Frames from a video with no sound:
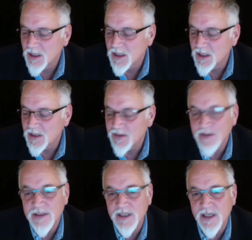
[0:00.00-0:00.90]
because,
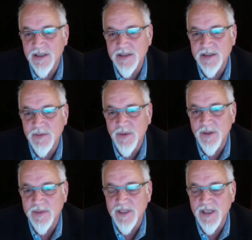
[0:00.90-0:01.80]
you know, I just didn't want
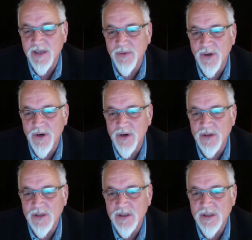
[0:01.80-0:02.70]
them to get it wrong,
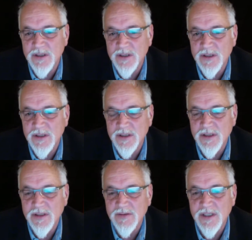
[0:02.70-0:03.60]

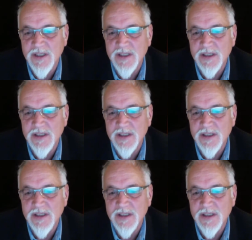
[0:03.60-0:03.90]
really.